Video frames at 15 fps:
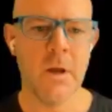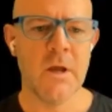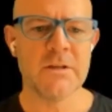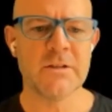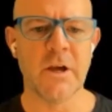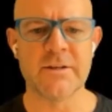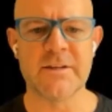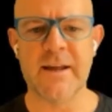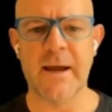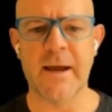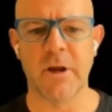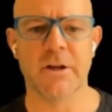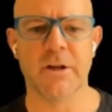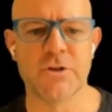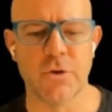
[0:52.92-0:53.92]
So today we're
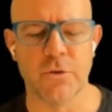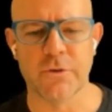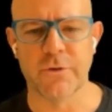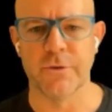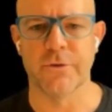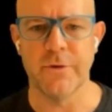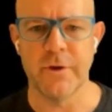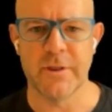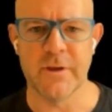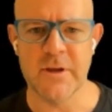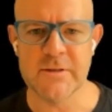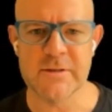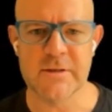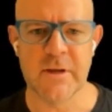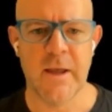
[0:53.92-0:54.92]
going to talk through three
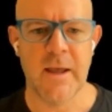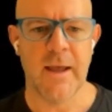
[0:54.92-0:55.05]
things.